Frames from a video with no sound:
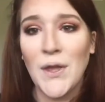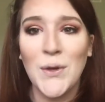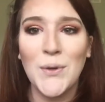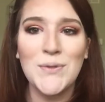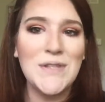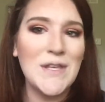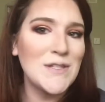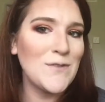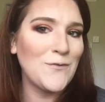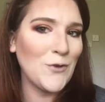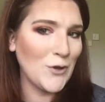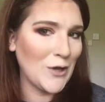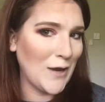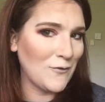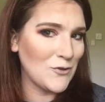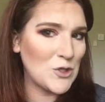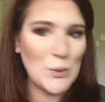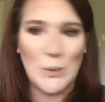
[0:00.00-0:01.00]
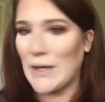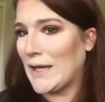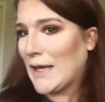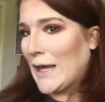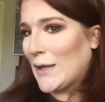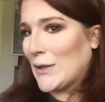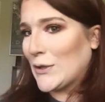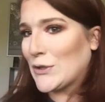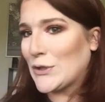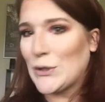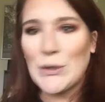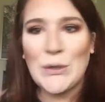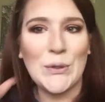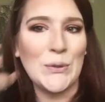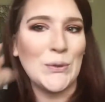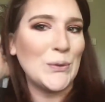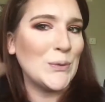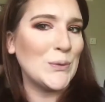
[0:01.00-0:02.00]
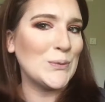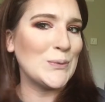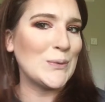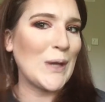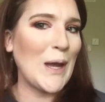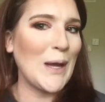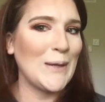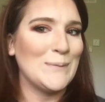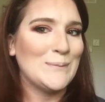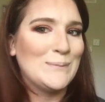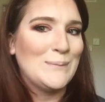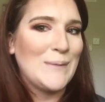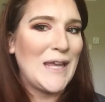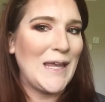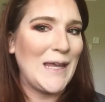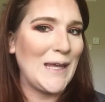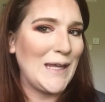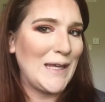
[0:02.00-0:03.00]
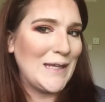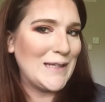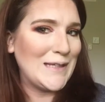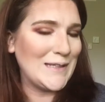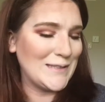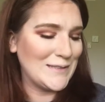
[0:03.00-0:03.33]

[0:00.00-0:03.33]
Who says a full coverage queen can't look cute? I mean.